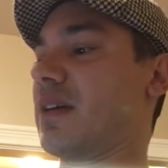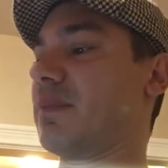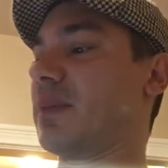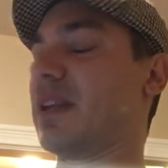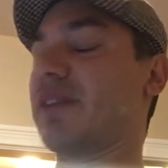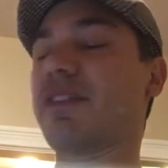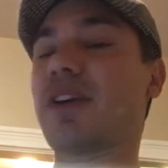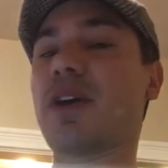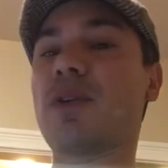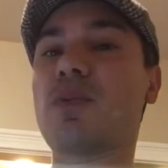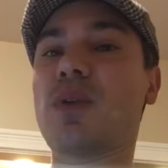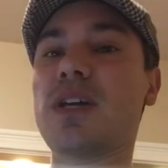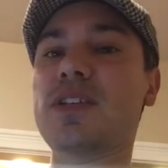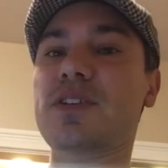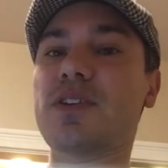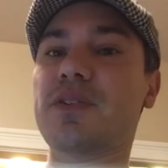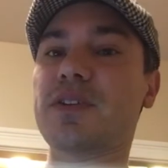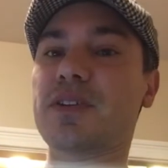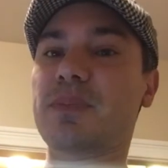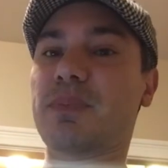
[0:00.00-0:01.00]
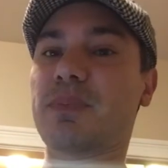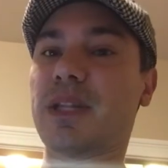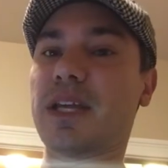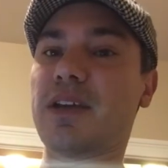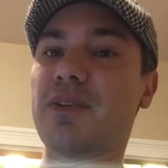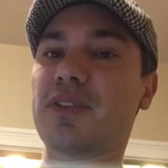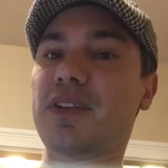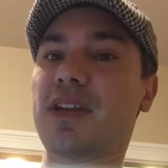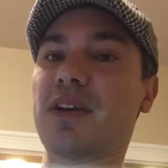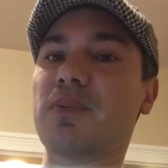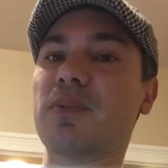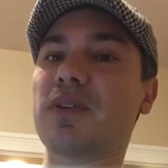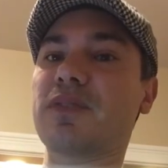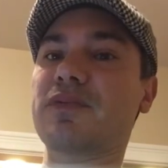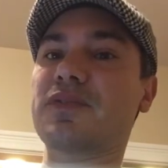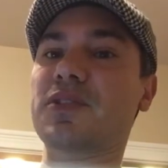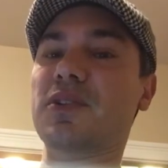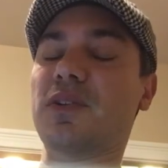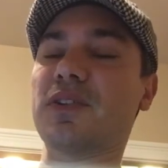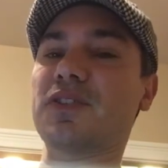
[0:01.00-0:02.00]
But if I was going to play with it, I would
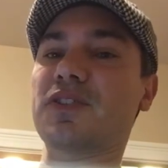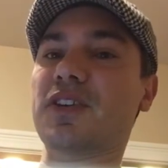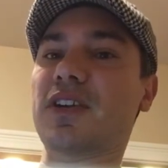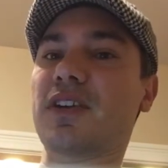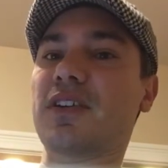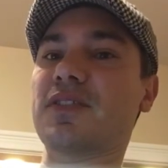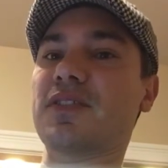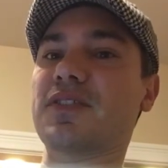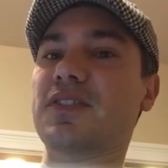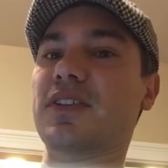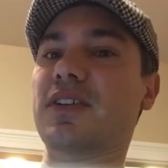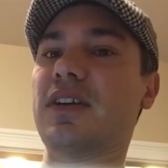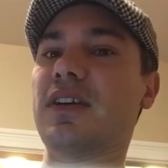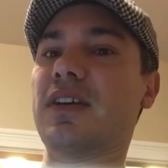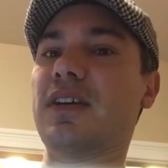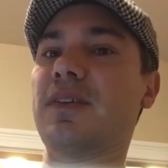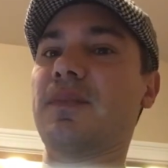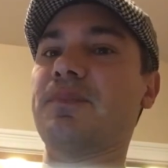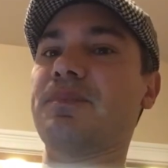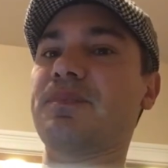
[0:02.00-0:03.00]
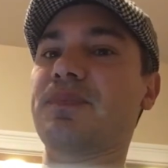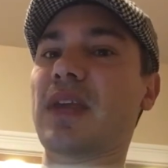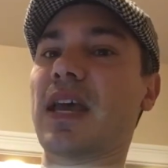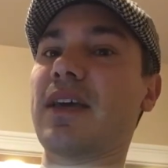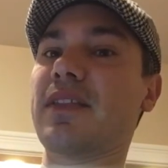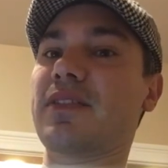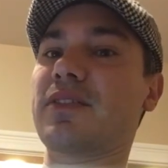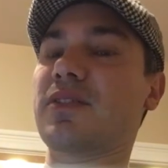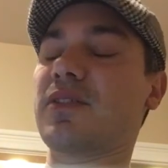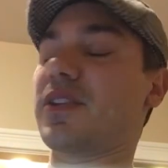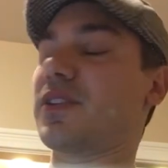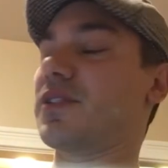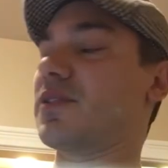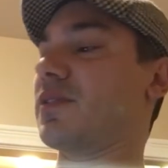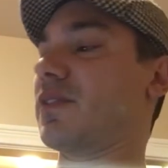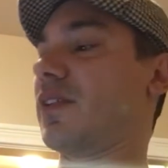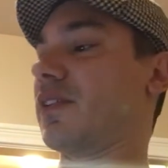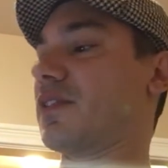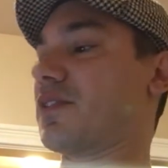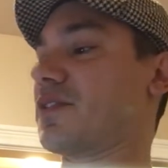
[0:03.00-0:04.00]
have sold the shares at
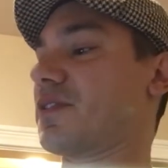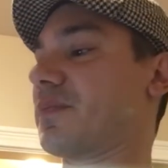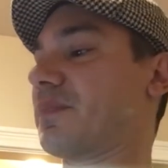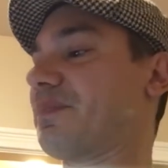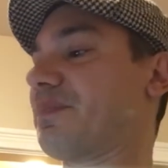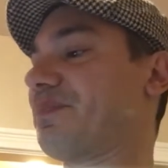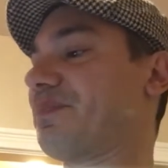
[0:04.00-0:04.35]
$32.